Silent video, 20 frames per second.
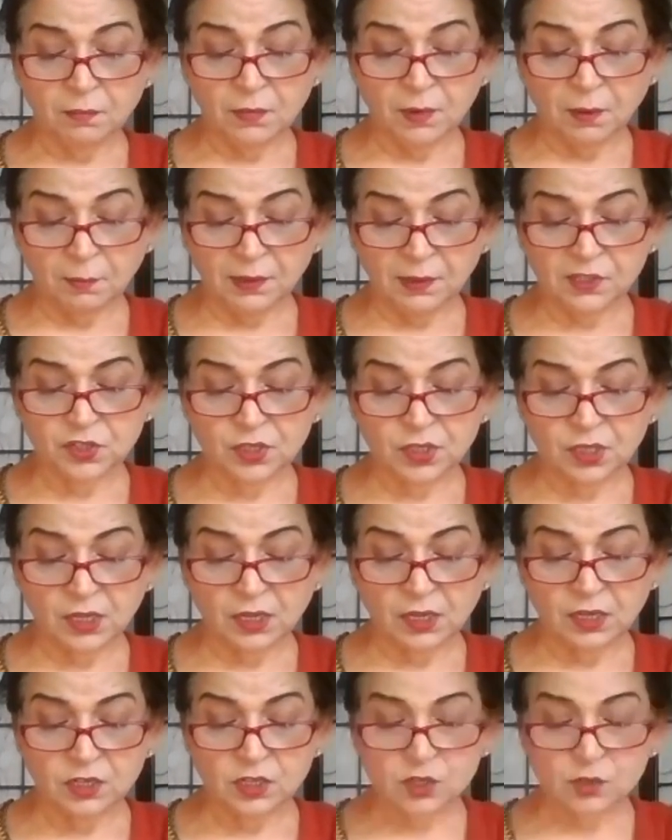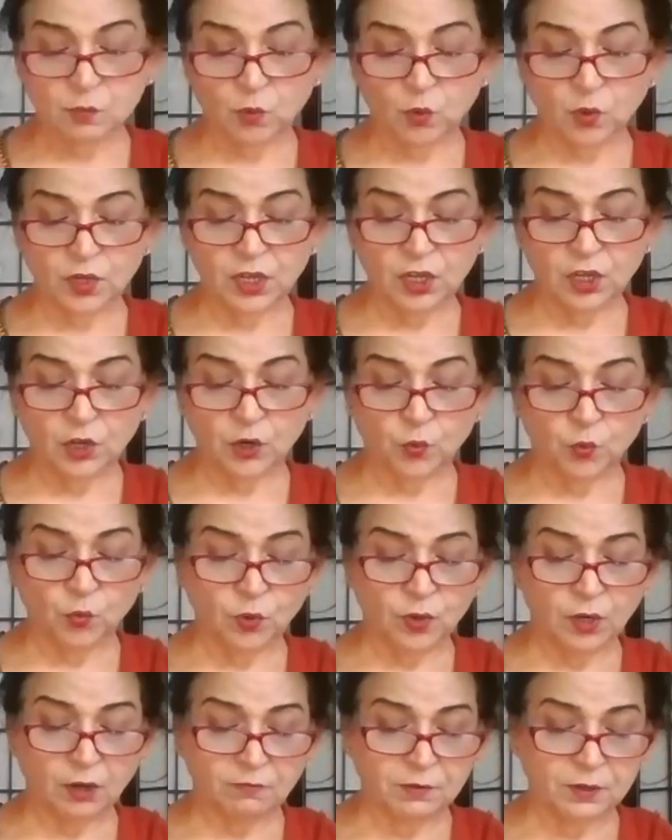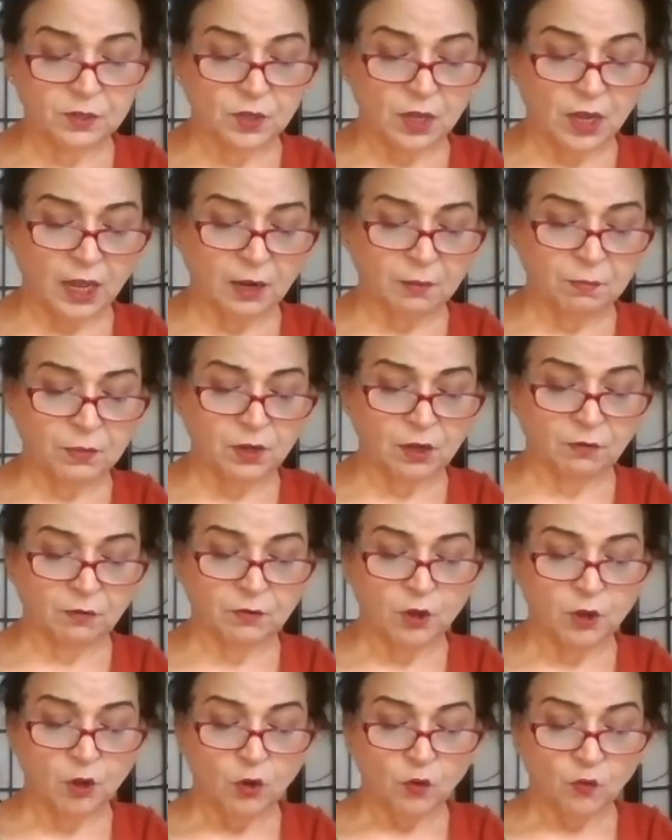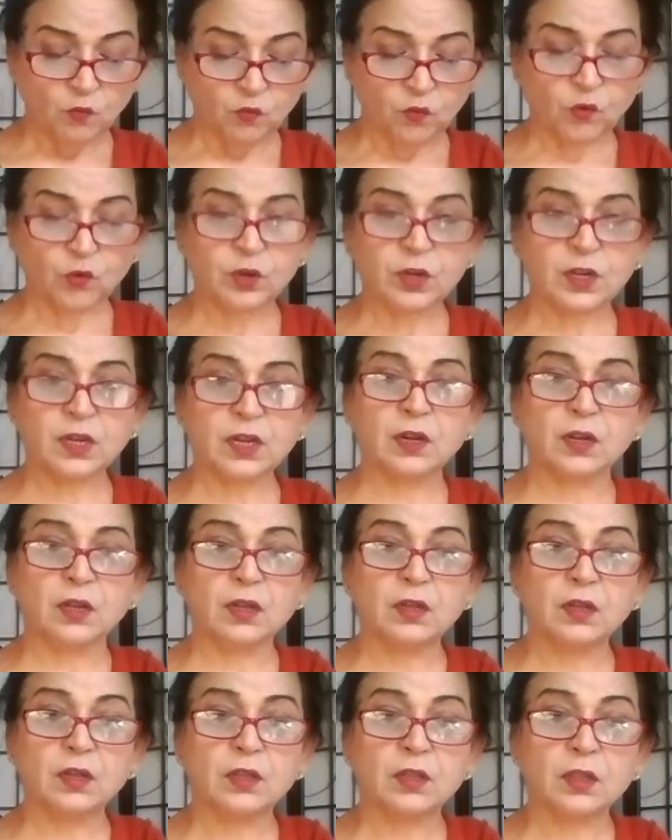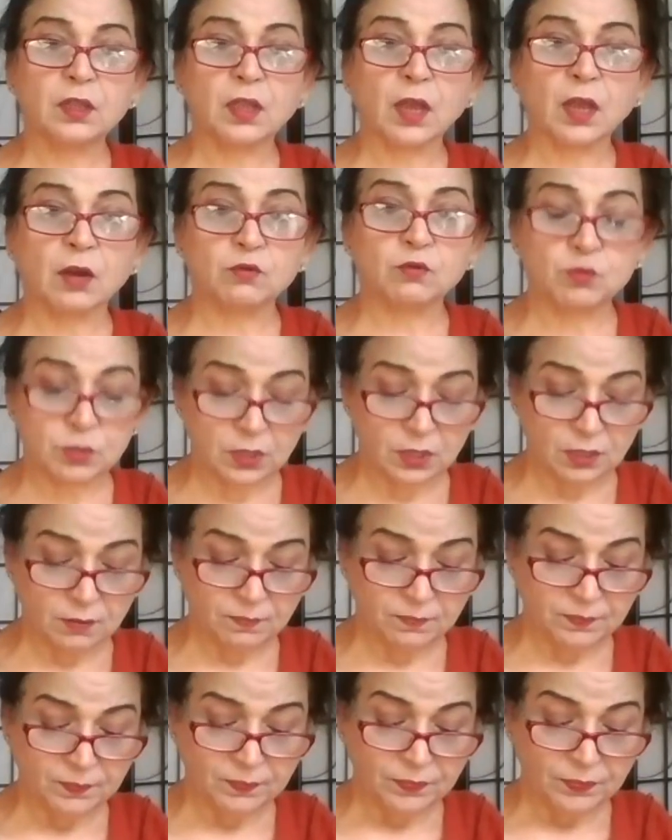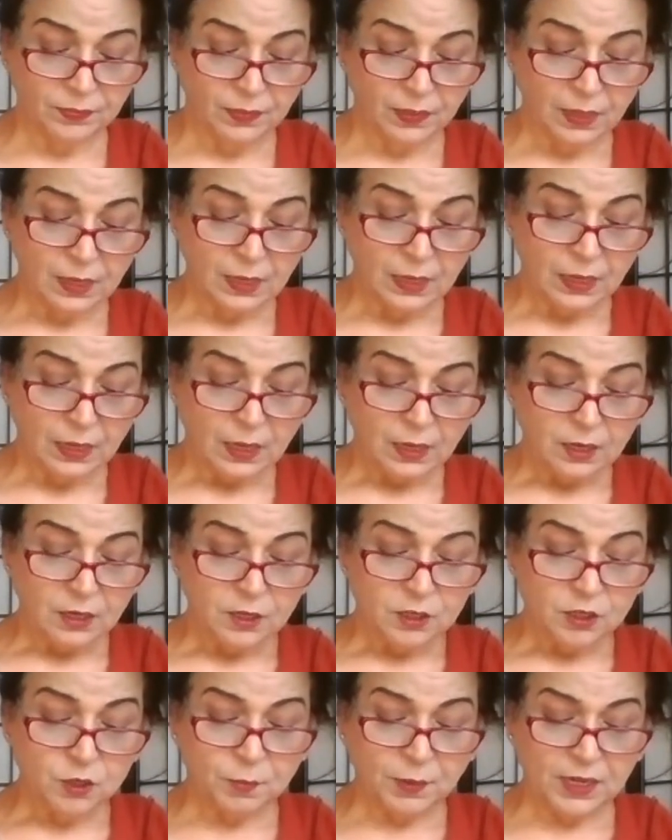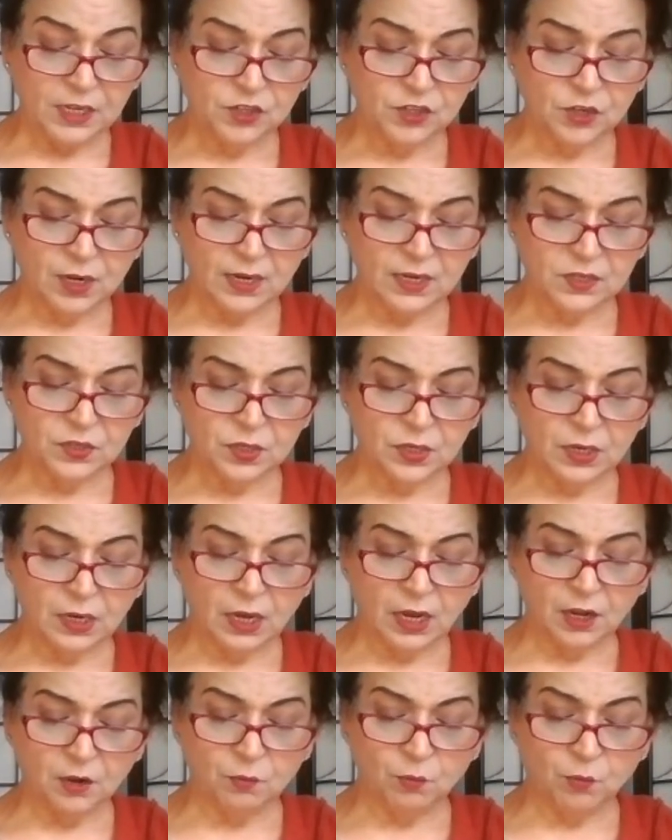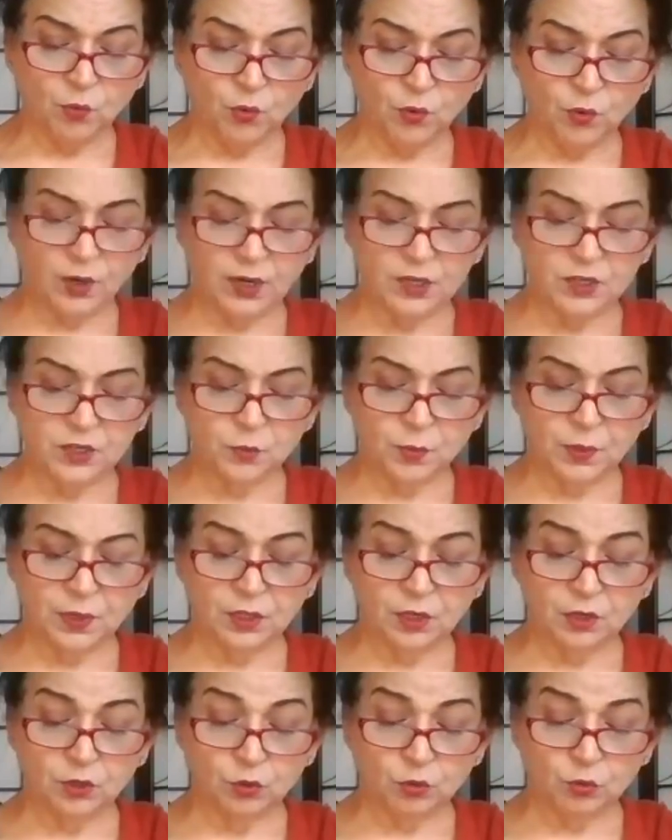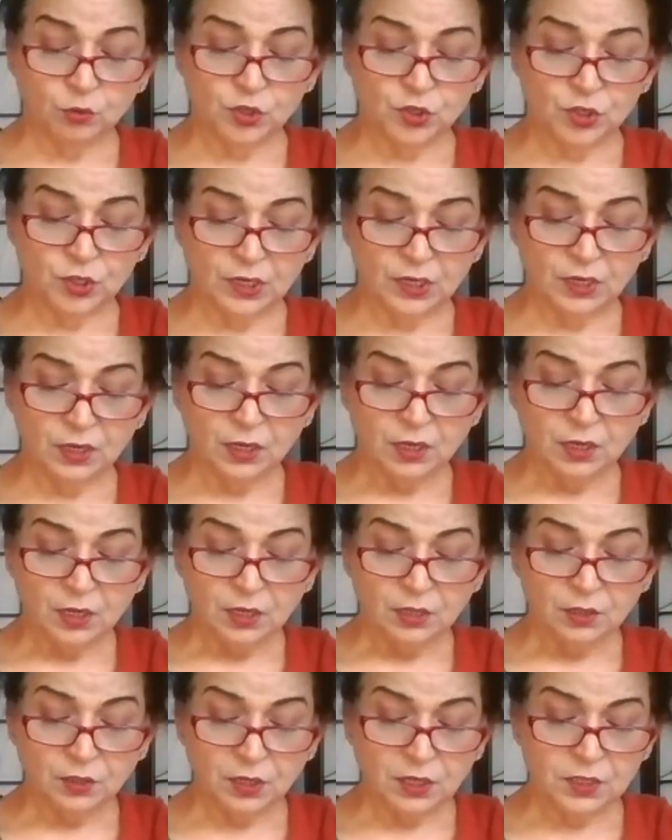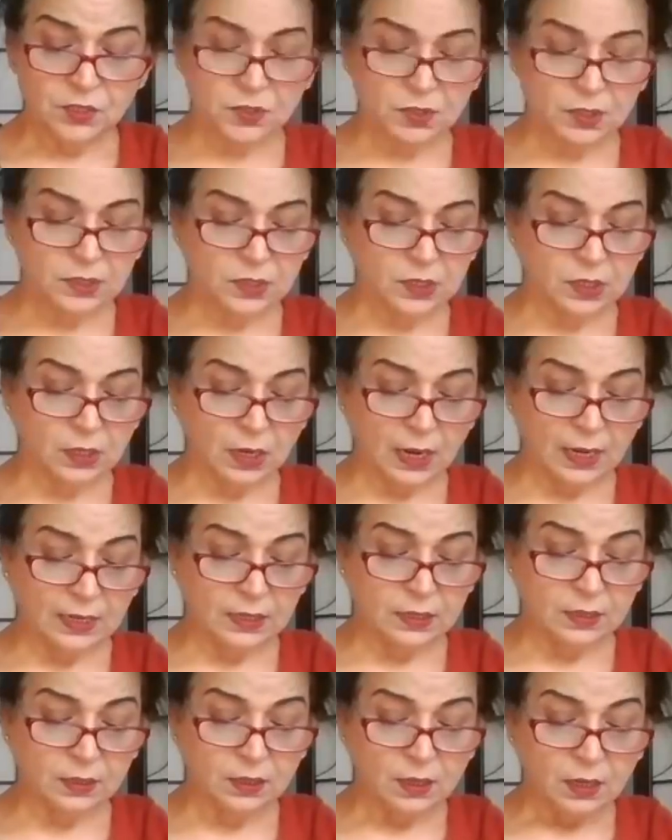amidst the smoking ruin of his army of 14,000. Speechless, Khar mourned his brother Dushan. Trisras cried,